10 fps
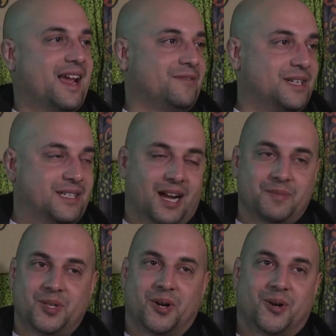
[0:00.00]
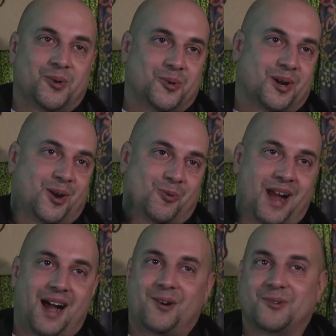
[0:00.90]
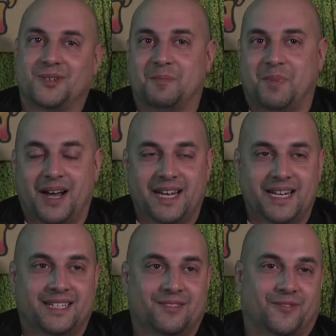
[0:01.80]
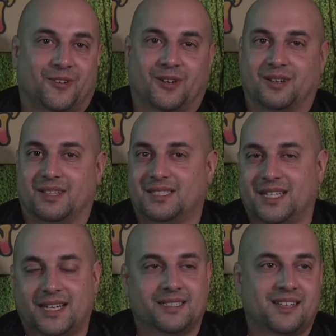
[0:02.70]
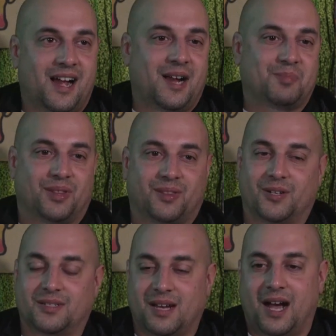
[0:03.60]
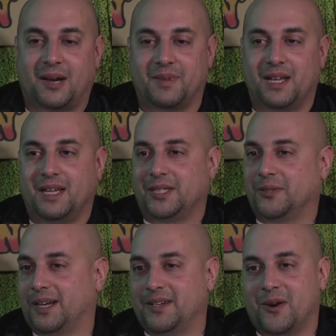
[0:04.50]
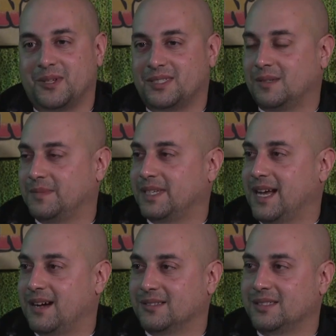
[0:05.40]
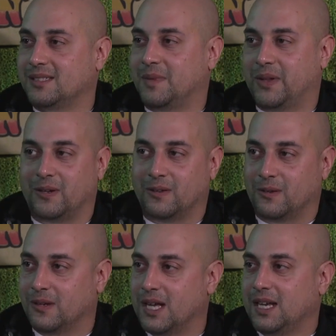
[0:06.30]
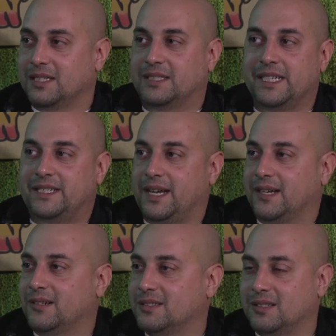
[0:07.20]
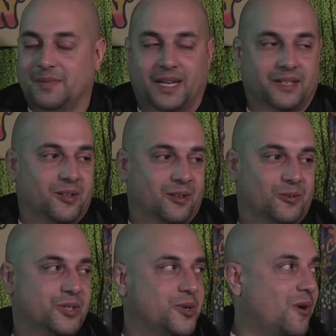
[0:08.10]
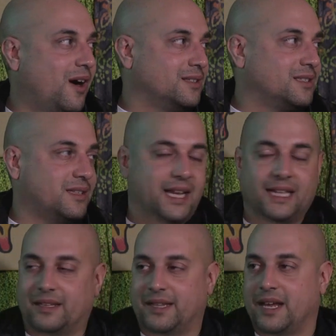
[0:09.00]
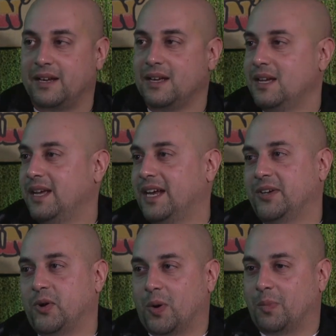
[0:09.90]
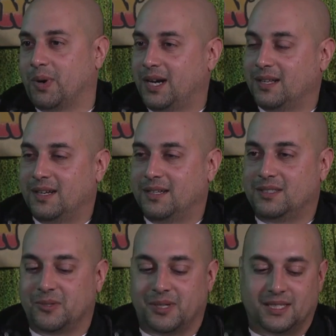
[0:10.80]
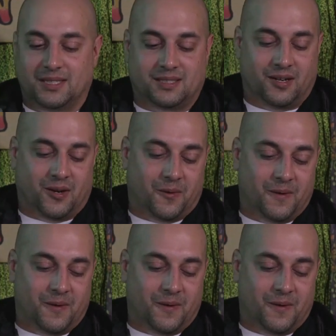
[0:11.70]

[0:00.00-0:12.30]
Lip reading: every time you go around a bike for the second time, the third time, you like notice something else, some other little detail, some like little nuance thing that they incorporated into it. So